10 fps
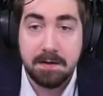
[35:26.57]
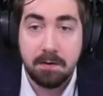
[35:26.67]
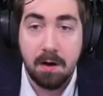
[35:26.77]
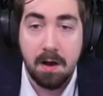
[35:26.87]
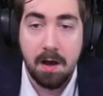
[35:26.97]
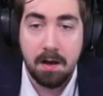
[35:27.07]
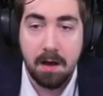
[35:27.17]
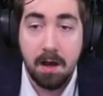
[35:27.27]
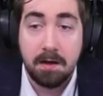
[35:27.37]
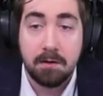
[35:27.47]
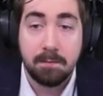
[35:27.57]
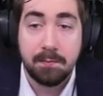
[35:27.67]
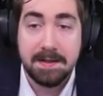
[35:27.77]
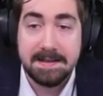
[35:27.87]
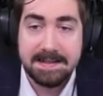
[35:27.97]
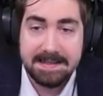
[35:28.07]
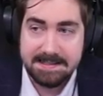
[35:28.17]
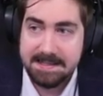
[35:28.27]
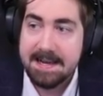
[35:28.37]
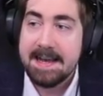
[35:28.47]
to uncomplete these.
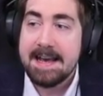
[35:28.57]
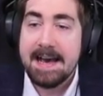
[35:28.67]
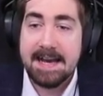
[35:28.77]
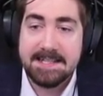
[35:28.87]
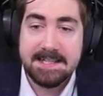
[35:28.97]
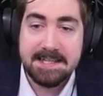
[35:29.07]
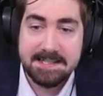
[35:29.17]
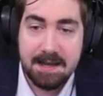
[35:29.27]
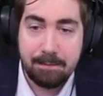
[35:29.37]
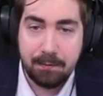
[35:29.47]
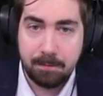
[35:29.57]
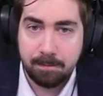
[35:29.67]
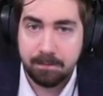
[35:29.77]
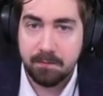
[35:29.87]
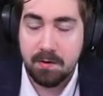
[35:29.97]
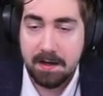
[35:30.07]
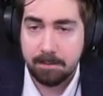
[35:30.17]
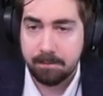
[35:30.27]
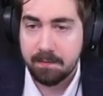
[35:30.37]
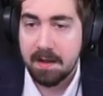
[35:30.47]
As an example, right?
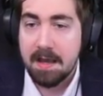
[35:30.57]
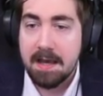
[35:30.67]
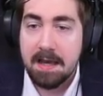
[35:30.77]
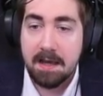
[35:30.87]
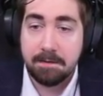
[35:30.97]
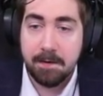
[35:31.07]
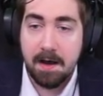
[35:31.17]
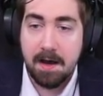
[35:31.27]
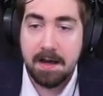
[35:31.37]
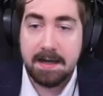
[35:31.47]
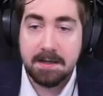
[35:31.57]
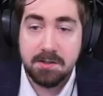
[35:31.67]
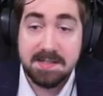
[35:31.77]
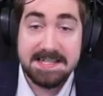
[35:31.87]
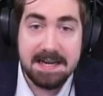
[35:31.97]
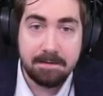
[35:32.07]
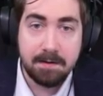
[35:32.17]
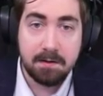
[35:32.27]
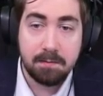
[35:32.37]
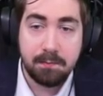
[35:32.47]
If I had just never
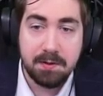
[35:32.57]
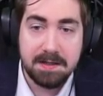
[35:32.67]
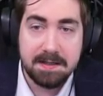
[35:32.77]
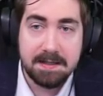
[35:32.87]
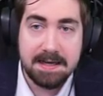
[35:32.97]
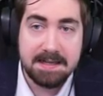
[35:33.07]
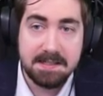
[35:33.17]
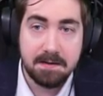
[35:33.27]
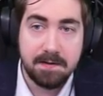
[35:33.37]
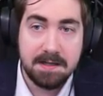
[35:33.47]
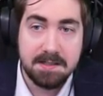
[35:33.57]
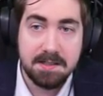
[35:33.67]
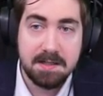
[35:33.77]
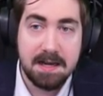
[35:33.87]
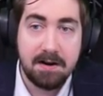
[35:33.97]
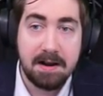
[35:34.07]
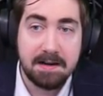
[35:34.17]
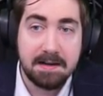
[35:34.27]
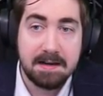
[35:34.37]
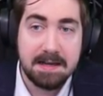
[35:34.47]
completed Excavation,
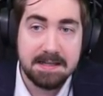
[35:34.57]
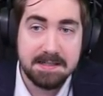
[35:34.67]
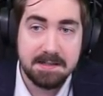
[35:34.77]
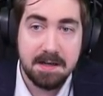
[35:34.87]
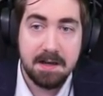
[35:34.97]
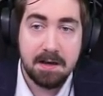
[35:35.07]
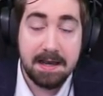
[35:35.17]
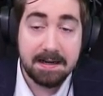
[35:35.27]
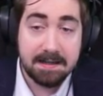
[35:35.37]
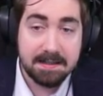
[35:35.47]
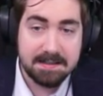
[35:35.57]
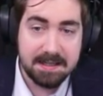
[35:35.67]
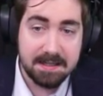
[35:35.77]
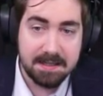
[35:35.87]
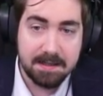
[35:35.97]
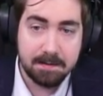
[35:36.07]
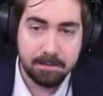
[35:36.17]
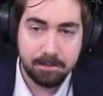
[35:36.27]
Arachnid Nest, and Caldera,